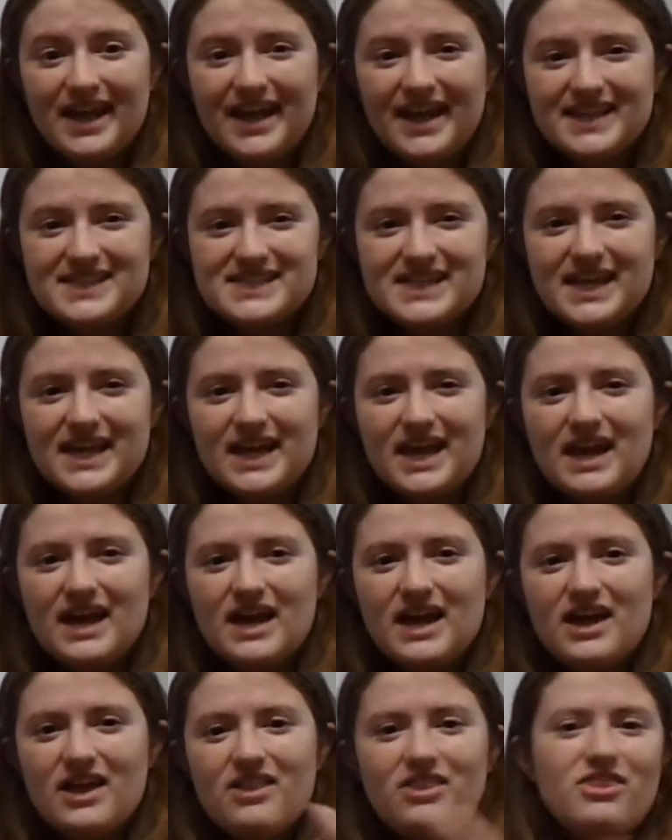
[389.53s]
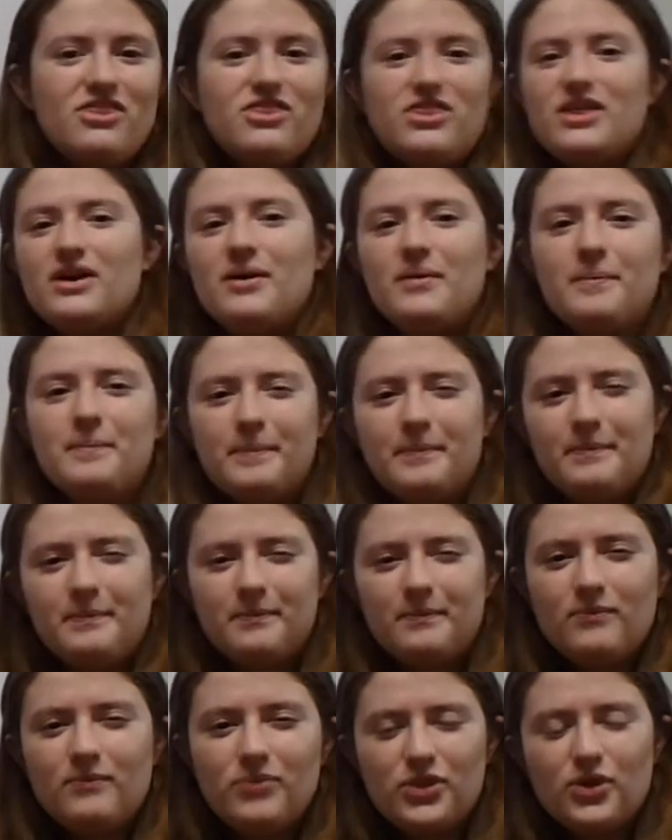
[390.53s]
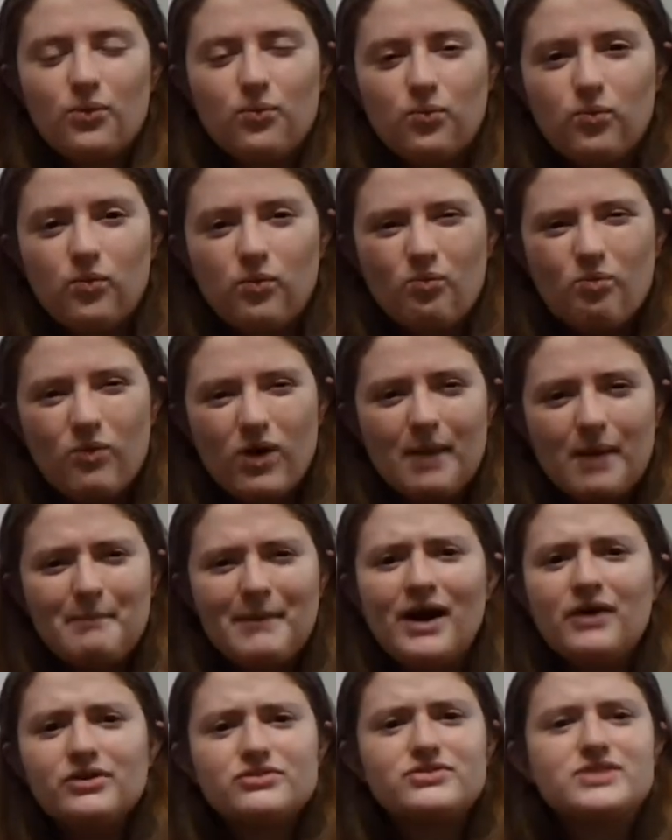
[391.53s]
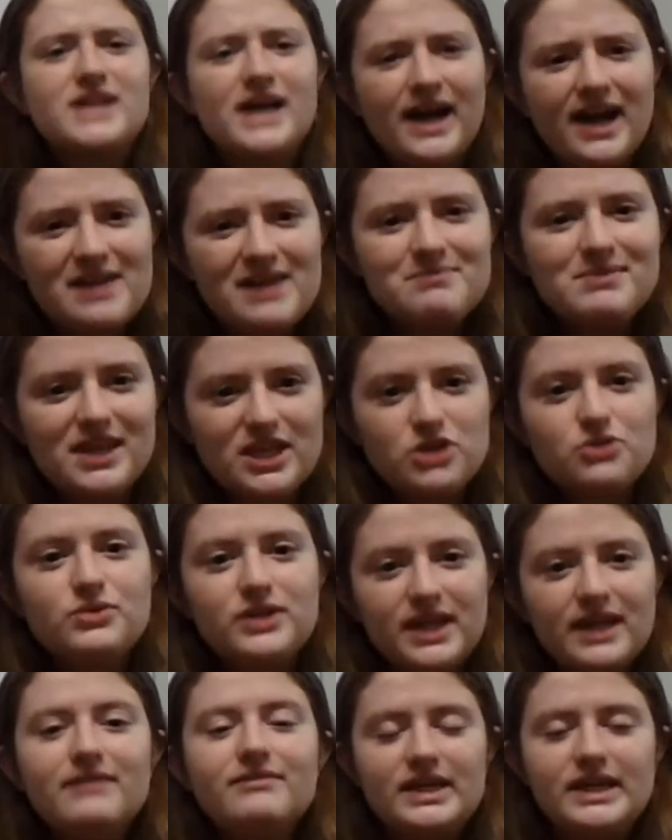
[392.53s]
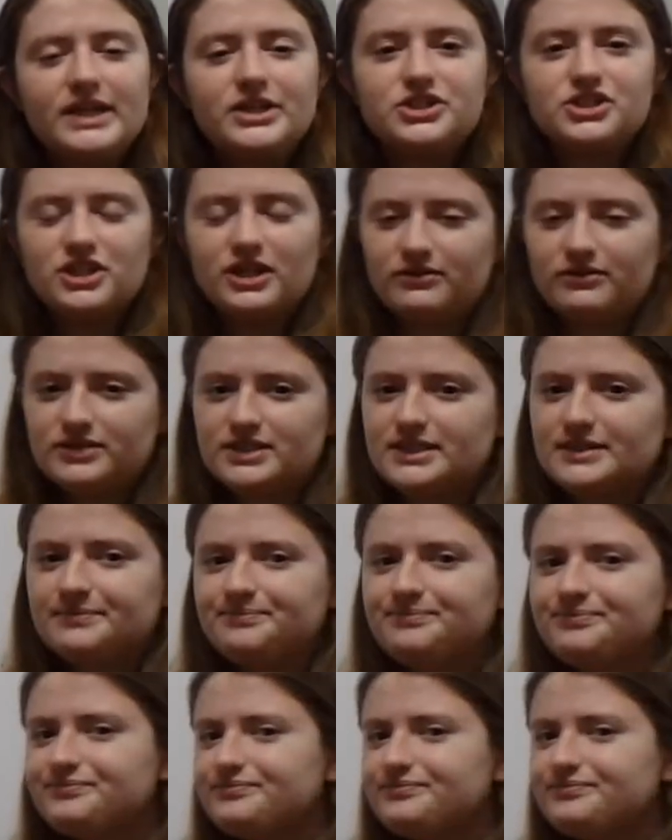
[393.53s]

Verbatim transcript: It's like the the amount of time that you give each note.